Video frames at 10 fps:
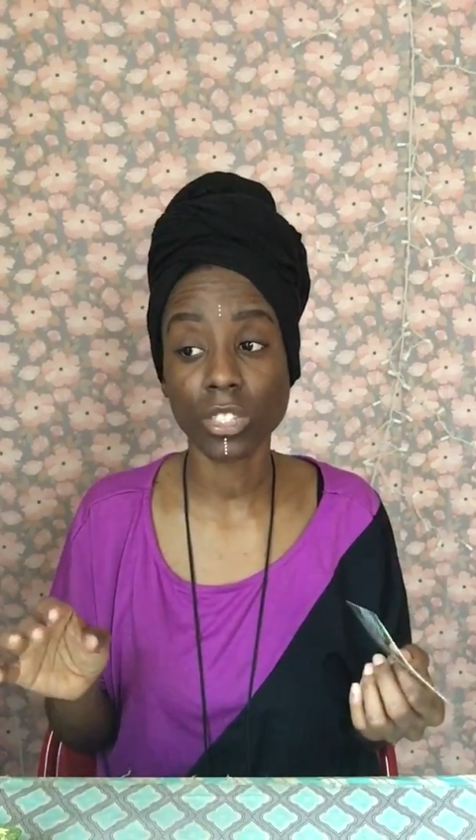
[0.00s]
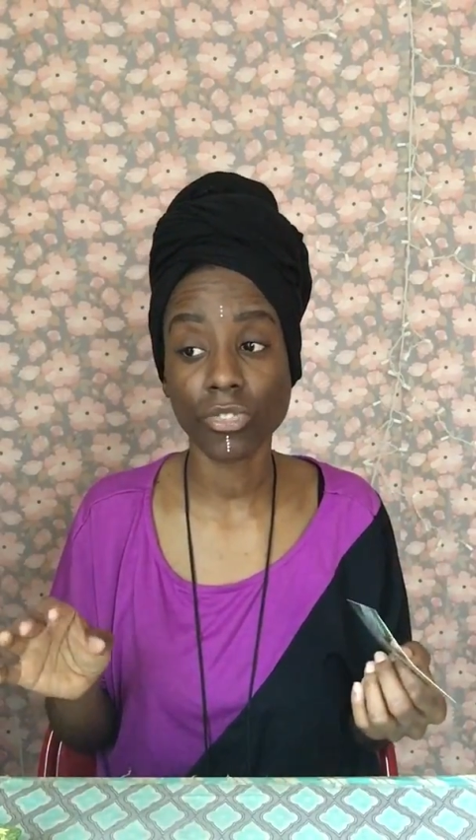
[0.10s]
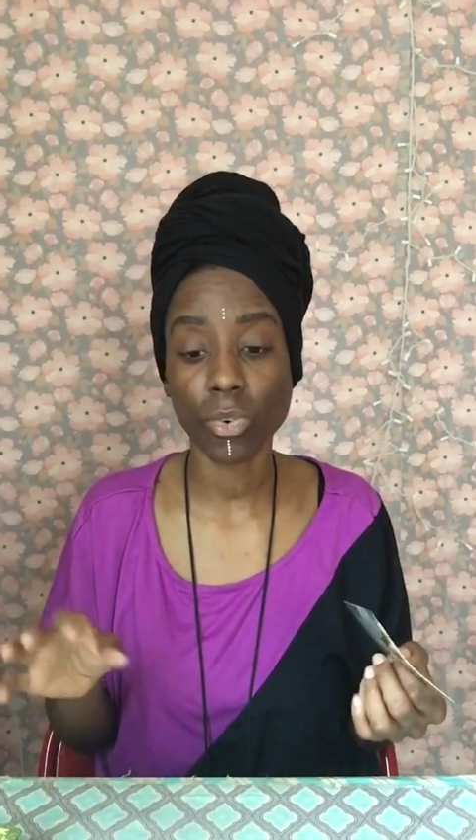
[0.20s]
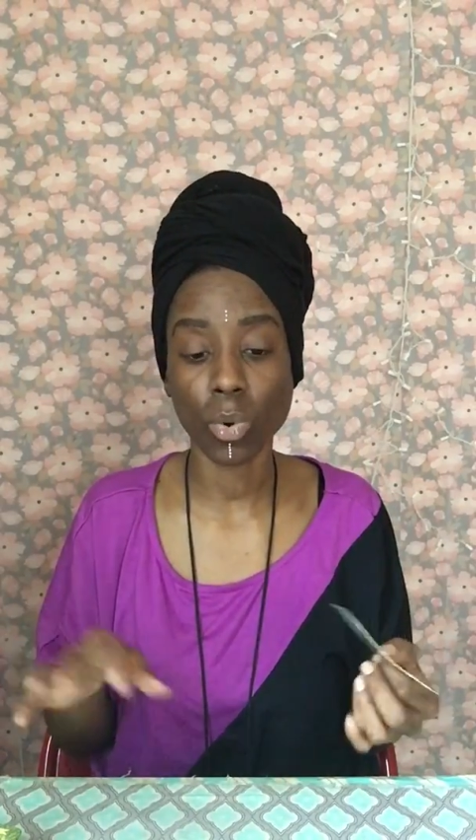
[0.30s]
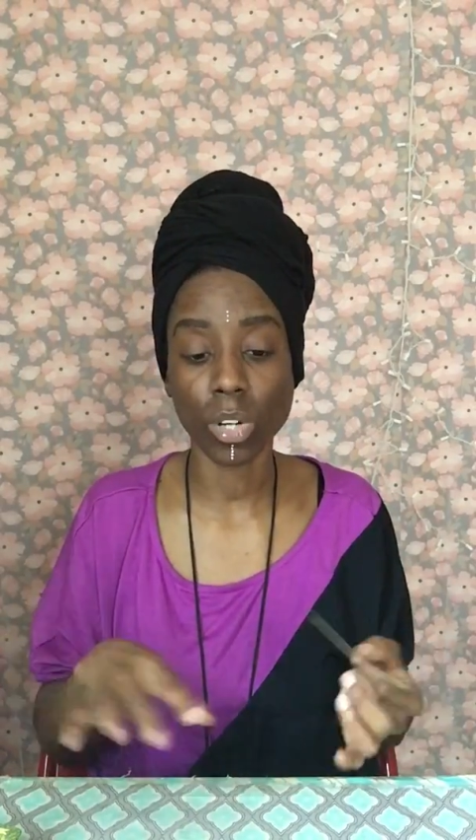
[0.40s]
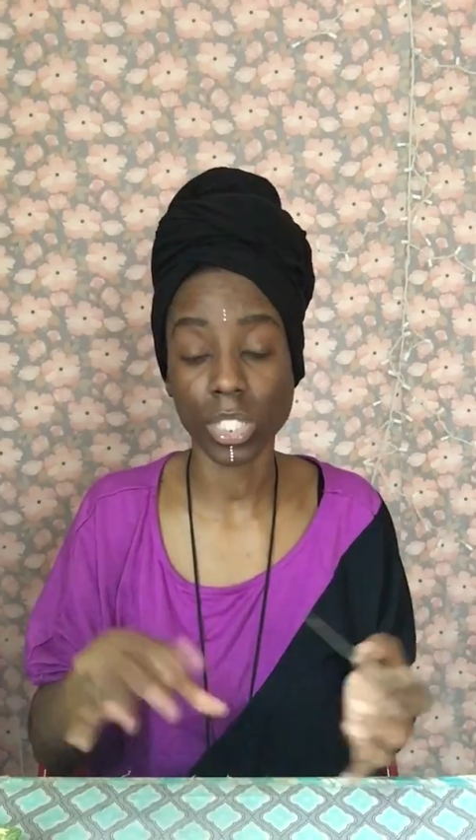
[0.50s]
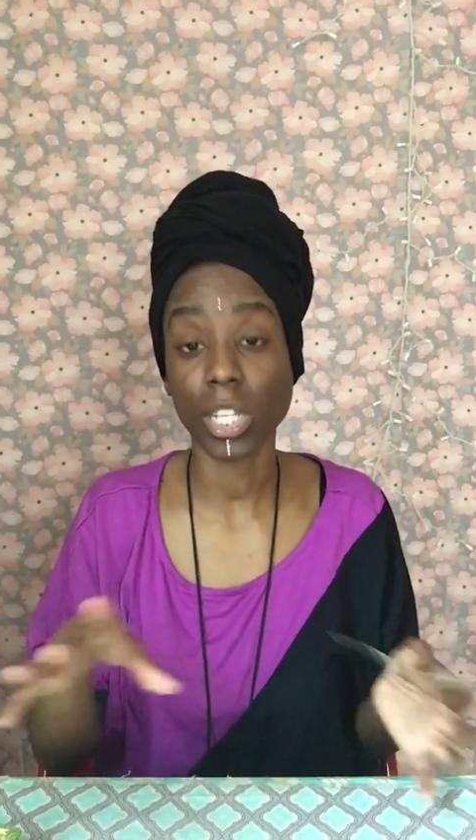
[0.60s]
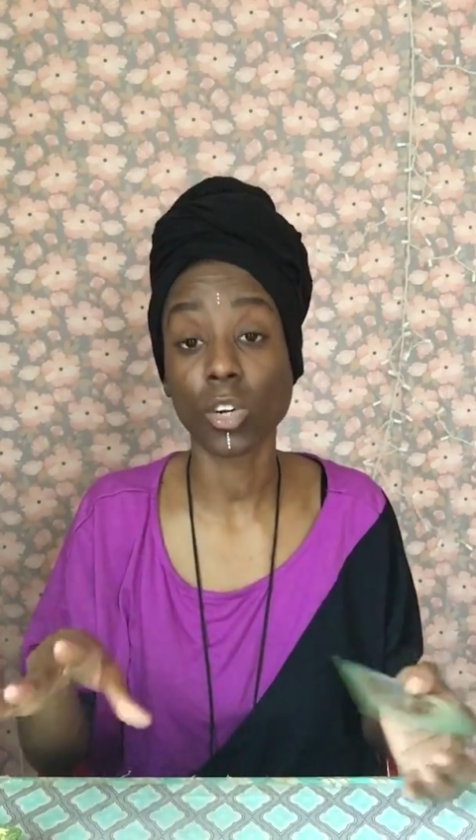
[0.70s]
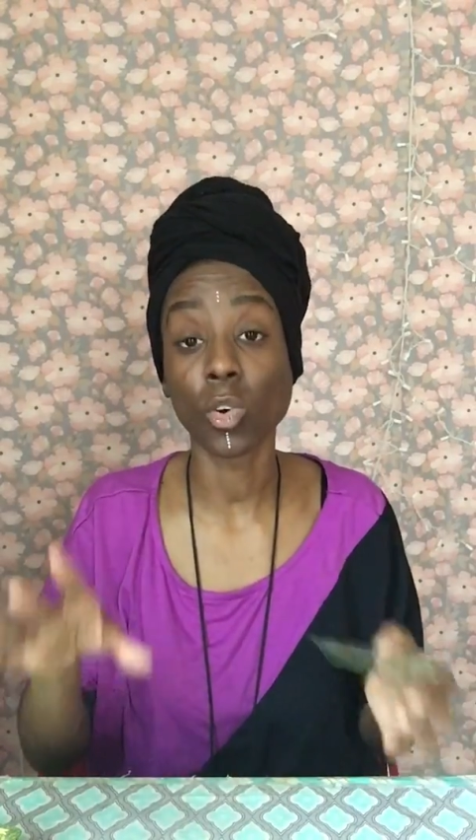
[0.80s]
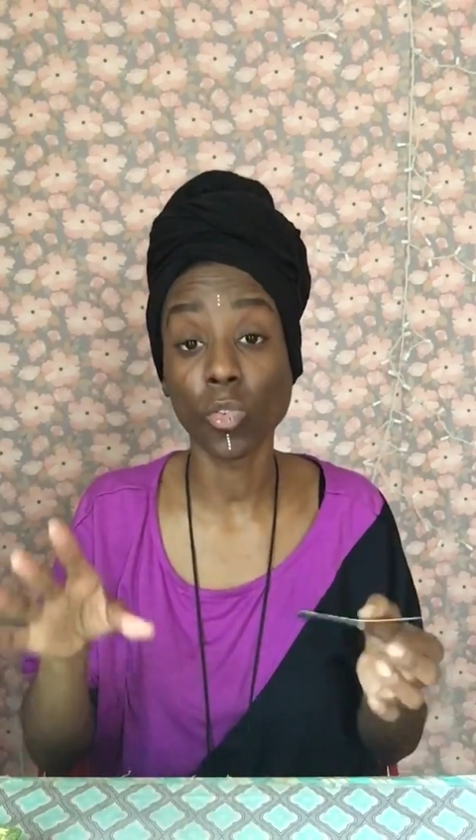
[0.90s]
for
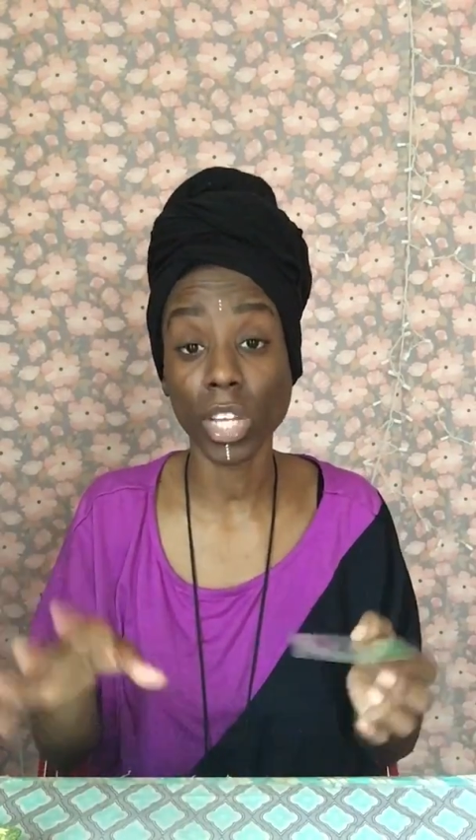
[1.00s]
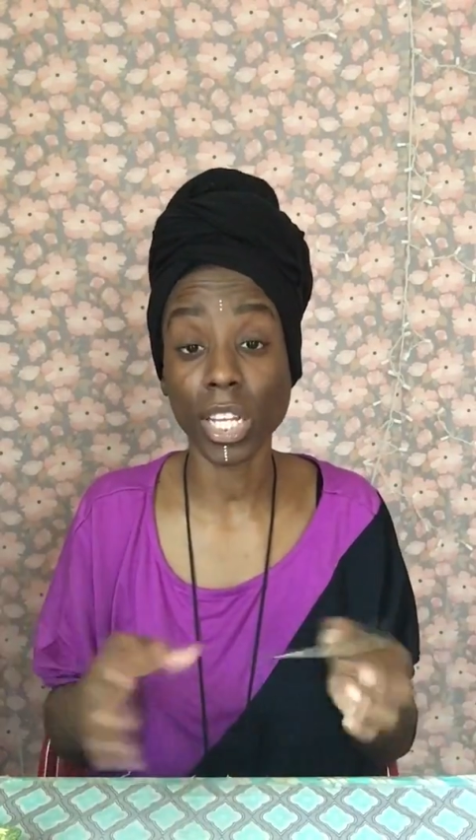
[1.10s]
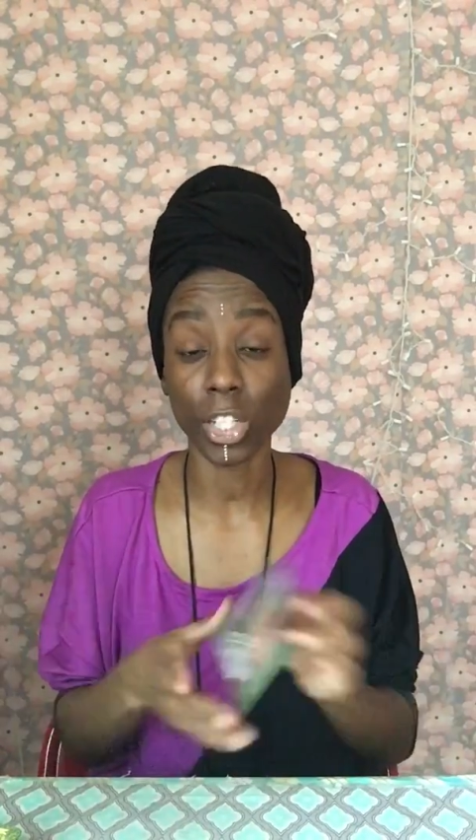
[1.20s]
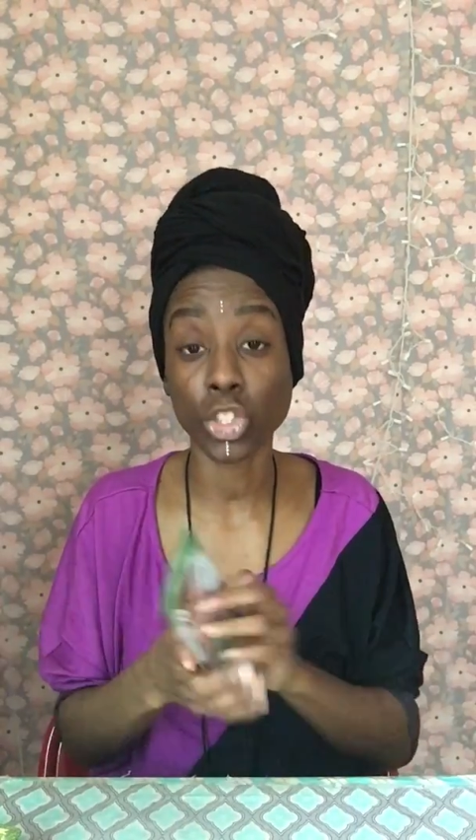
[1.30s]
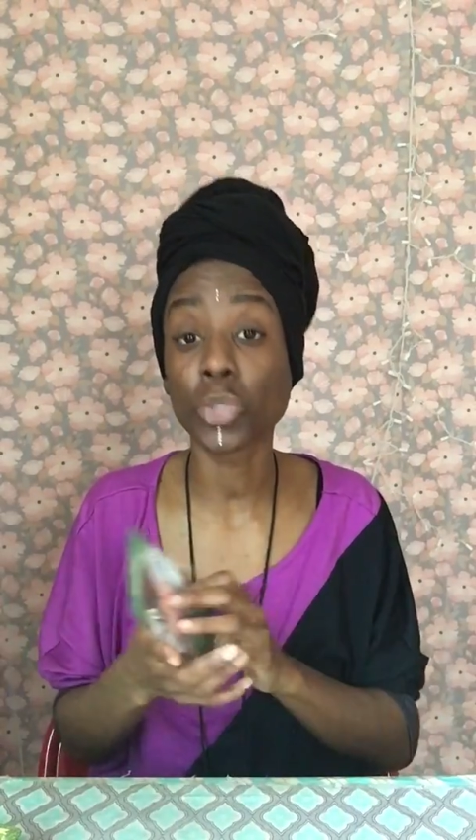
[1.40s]
tarot readings.